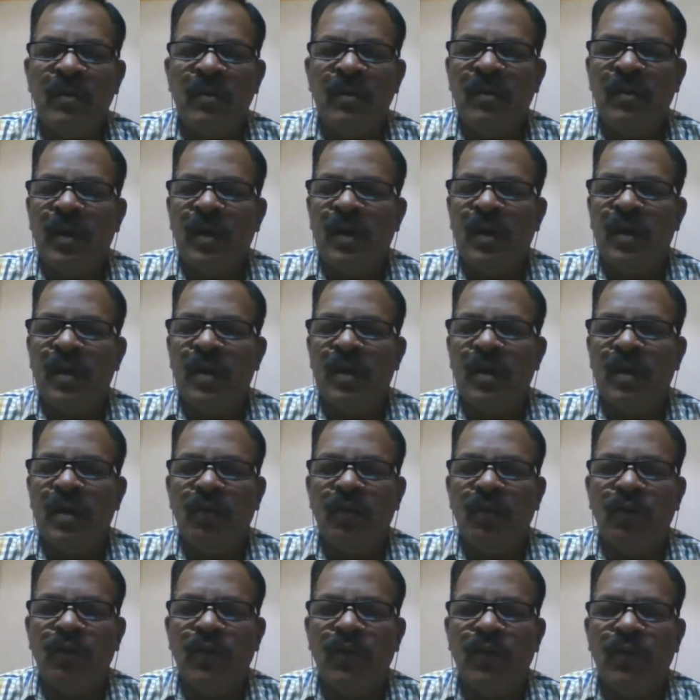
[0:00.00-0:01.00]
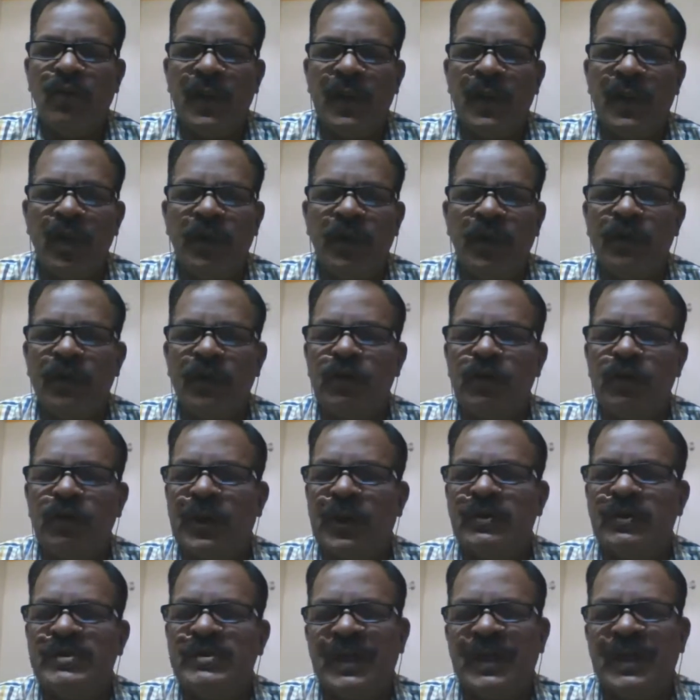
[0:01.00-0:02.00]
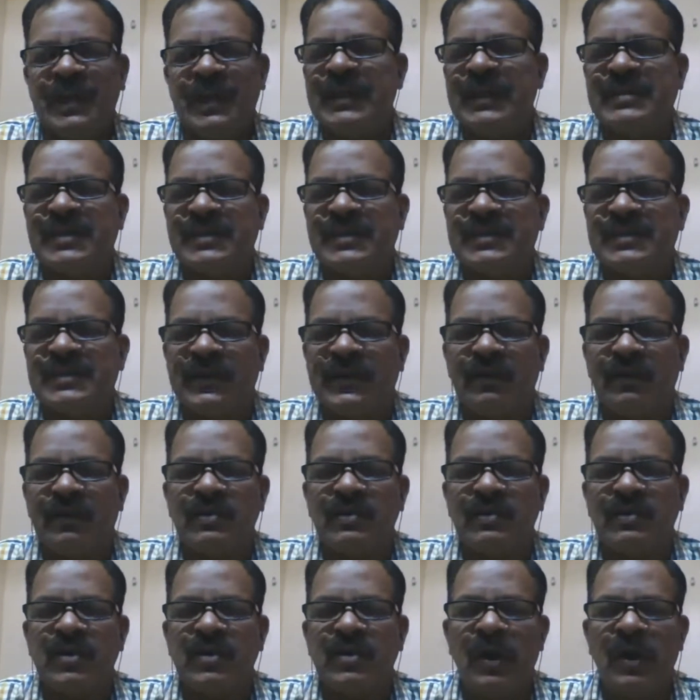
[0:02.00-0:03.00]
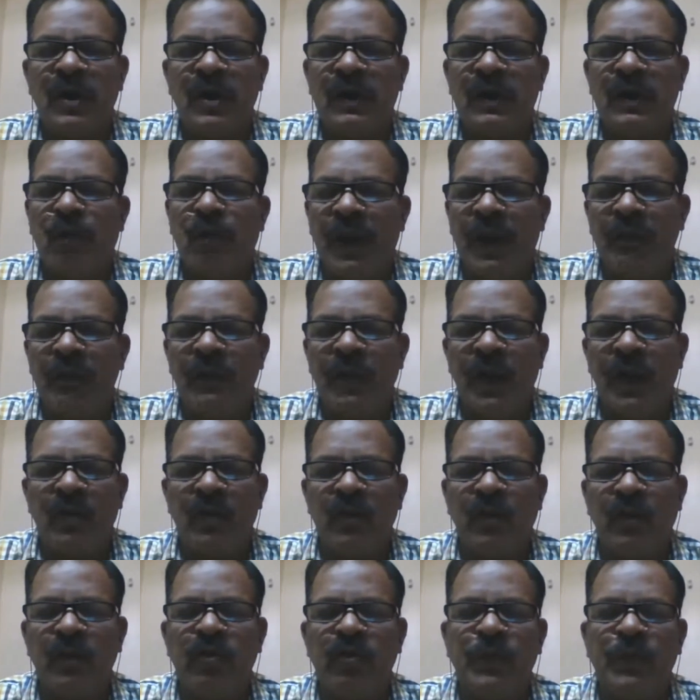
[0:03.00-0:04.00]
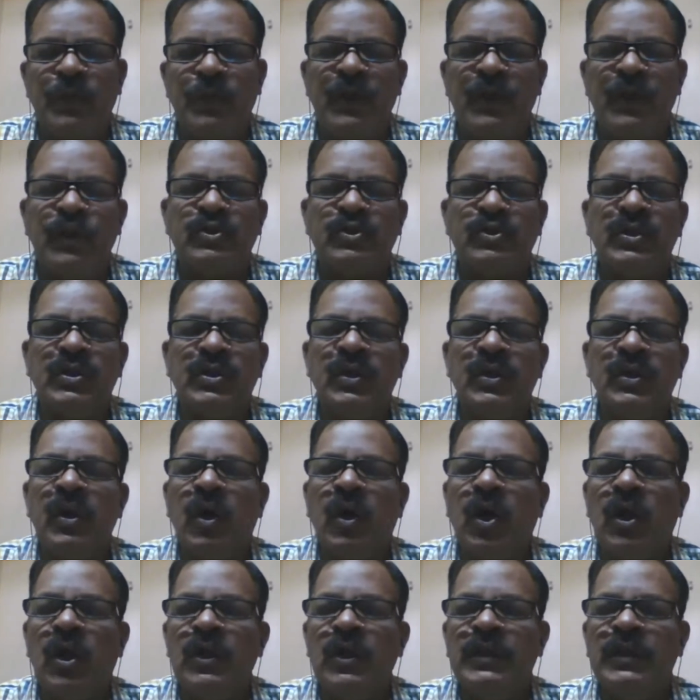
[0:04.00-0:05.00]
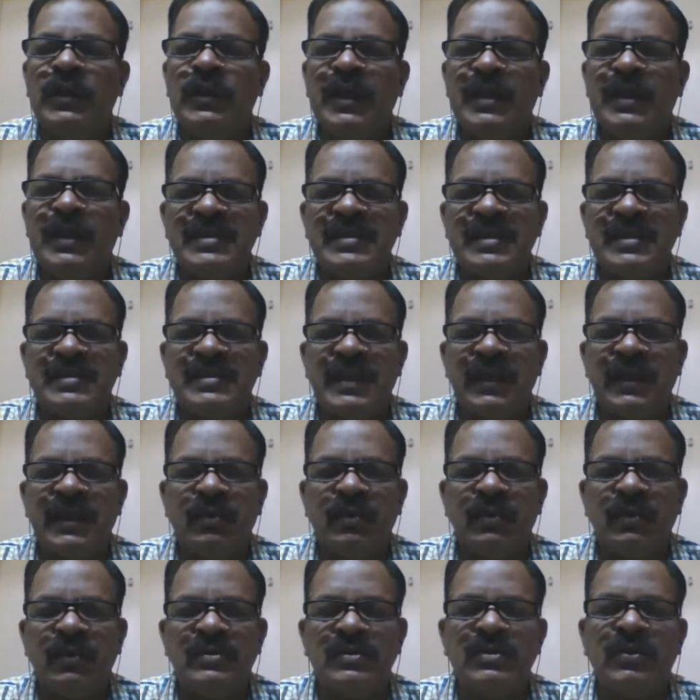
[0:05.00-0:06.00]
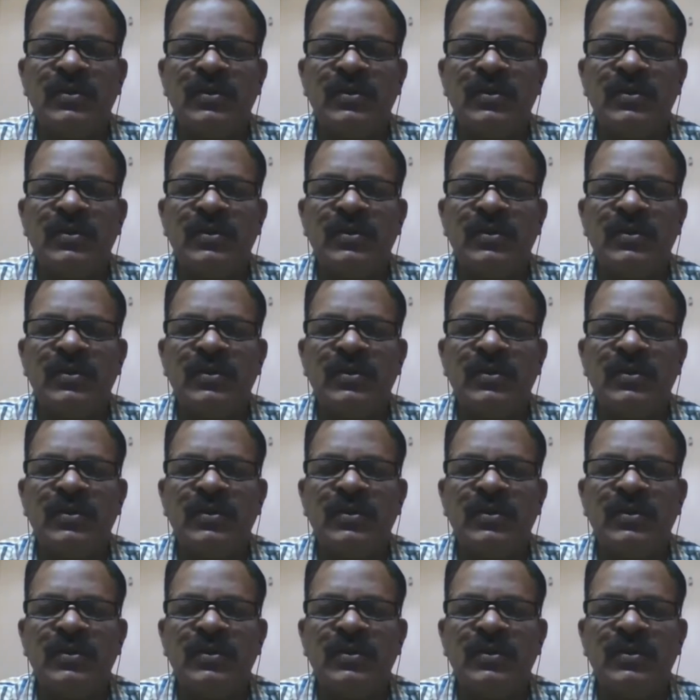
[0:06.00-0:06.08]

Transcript: uh, we are not going to produce any necessary goods or when we are going to produce only the necessary goods.